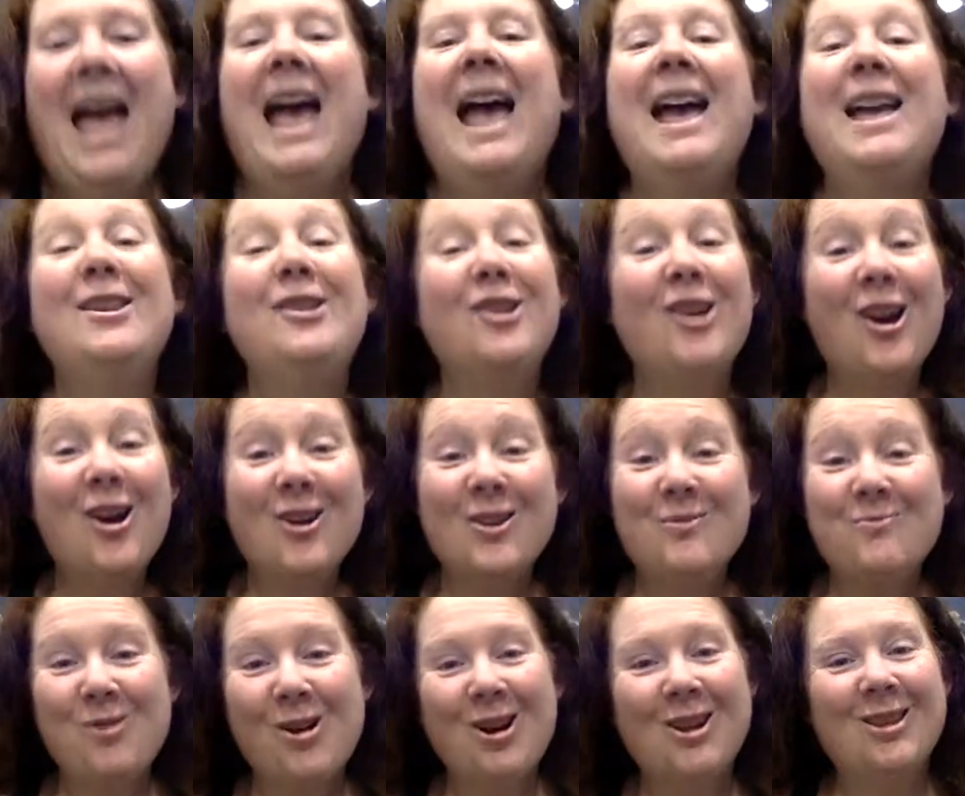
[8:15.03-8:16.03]
And Charles
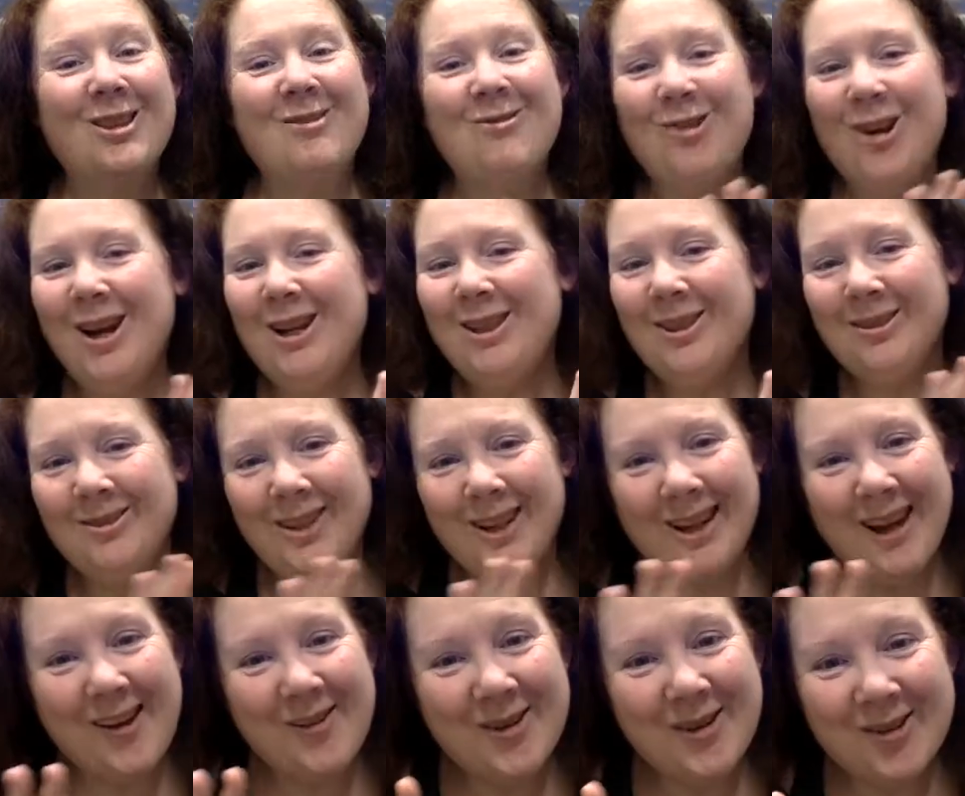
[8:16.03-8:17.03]
Barkley, right the fuck
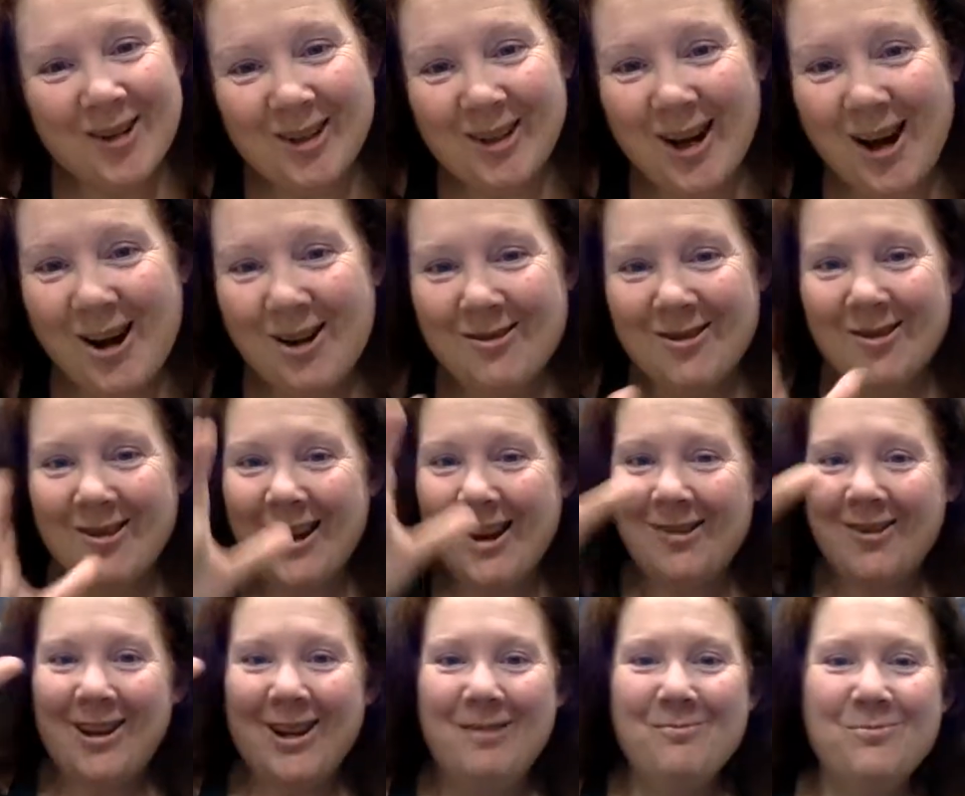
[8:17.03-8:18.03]
after retirement, right
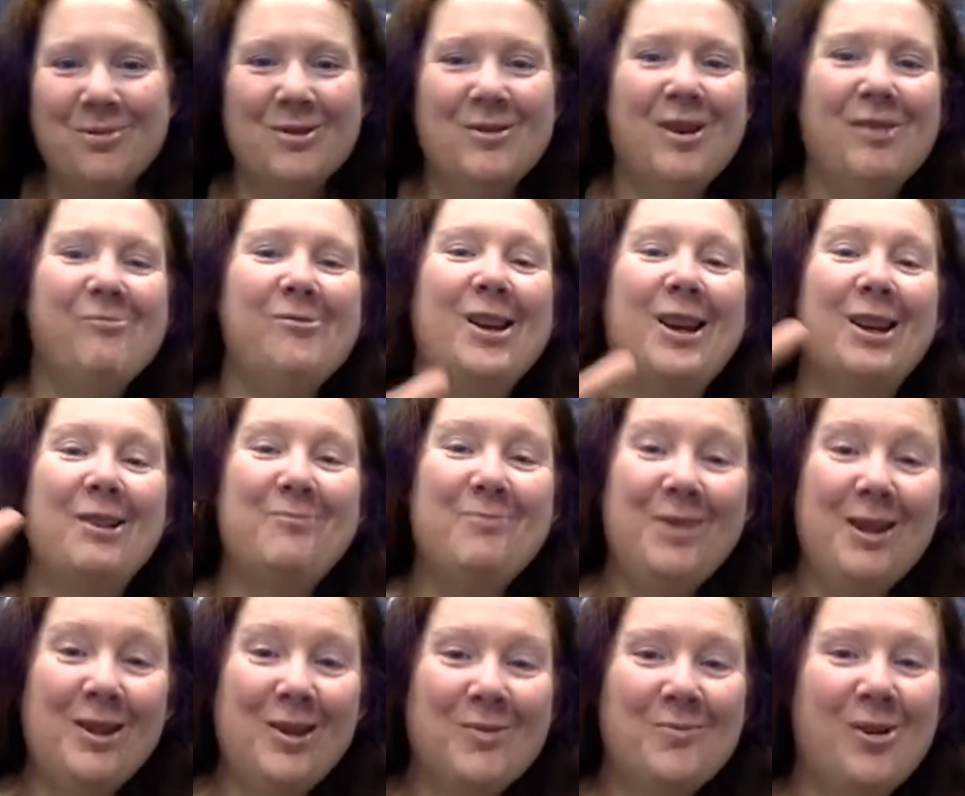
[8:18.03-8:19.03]
when he blew up like a
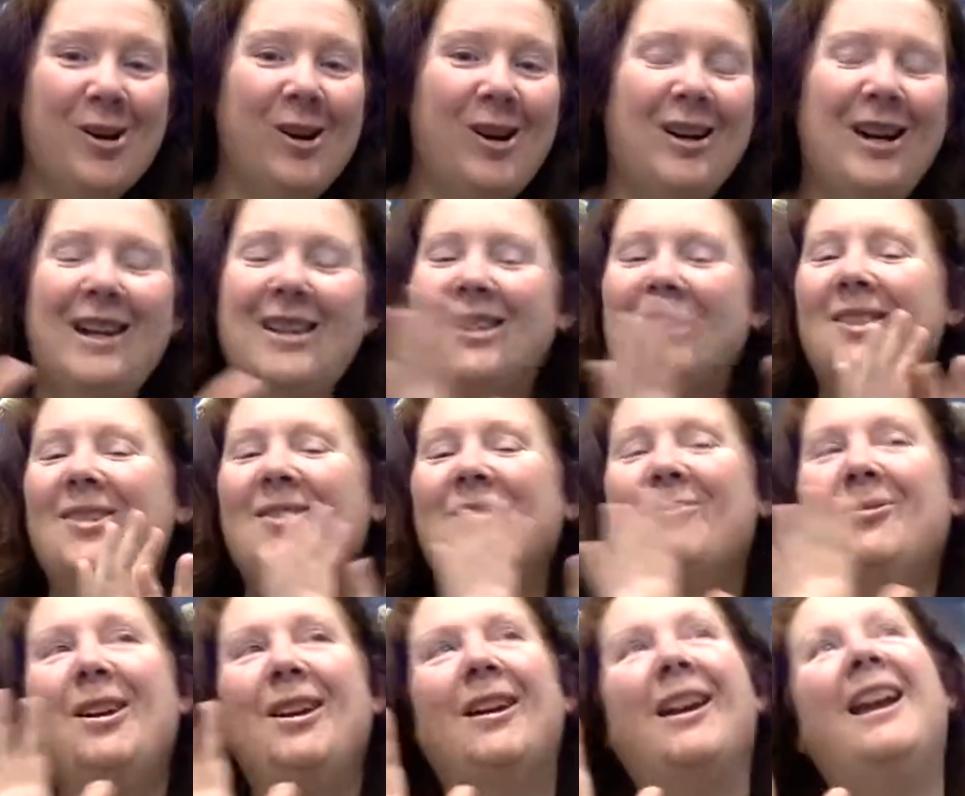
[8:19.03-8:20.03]
beach ball, I
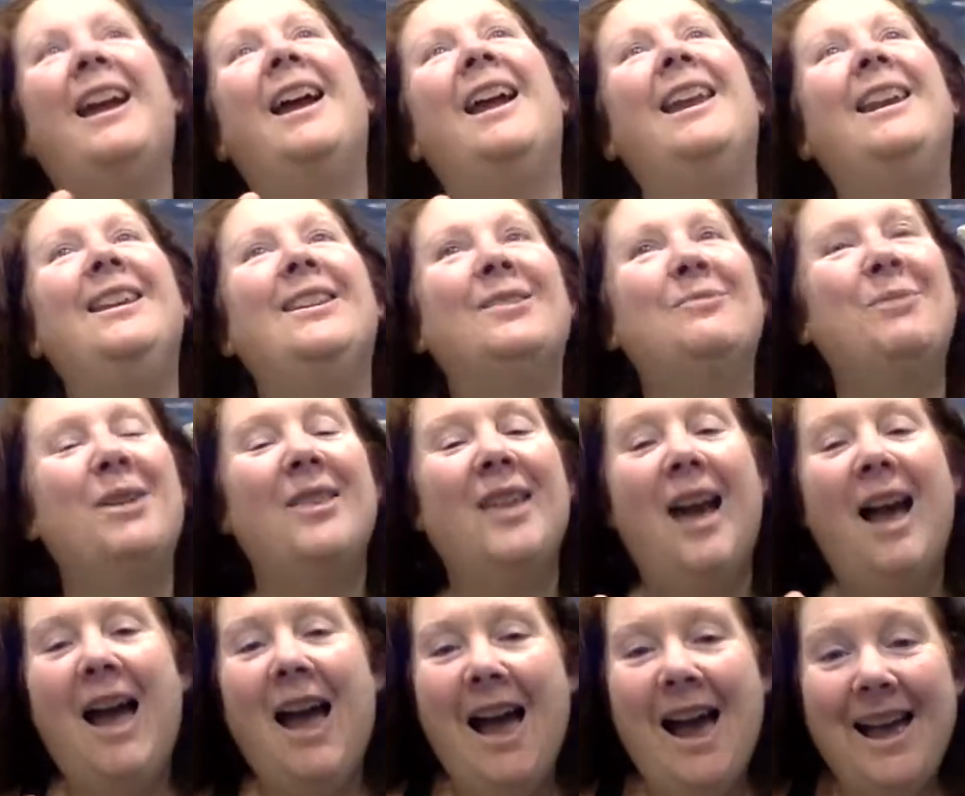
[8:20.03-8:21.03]
swear Kenny Smith
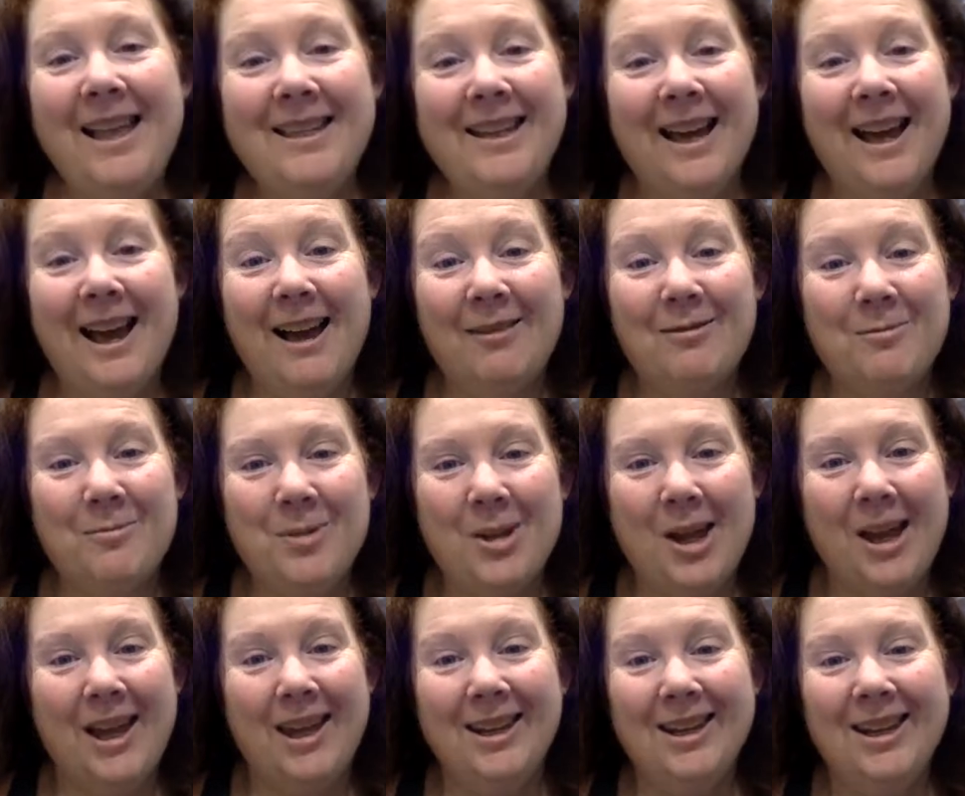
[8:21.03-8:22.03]
had to have
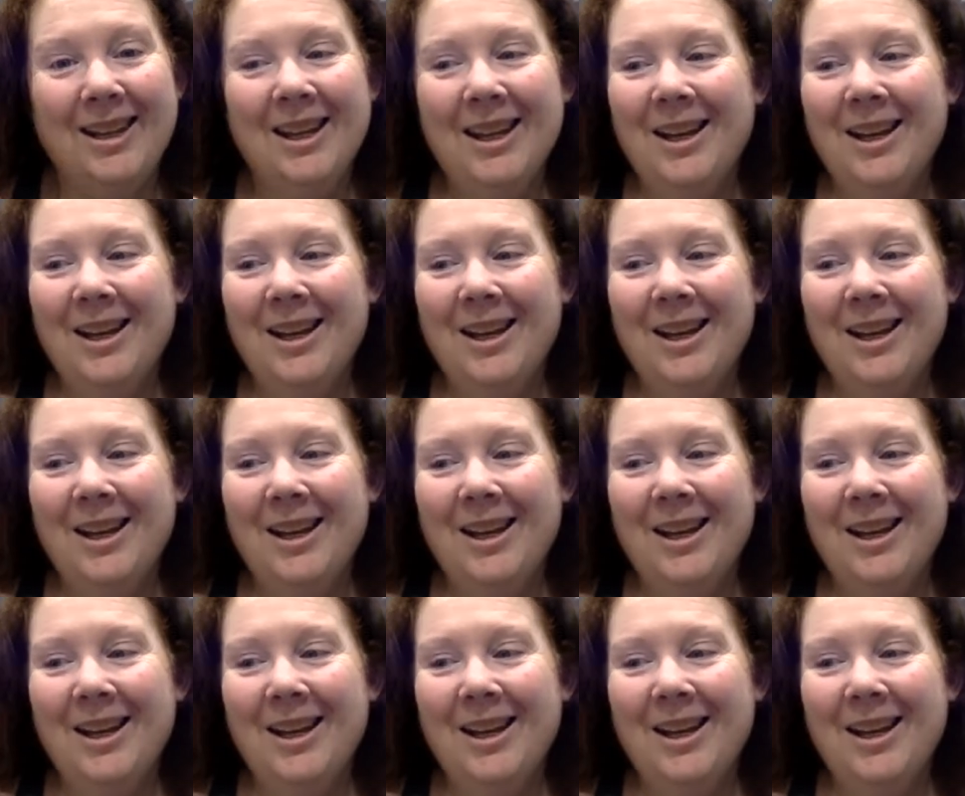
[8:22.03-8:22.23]
been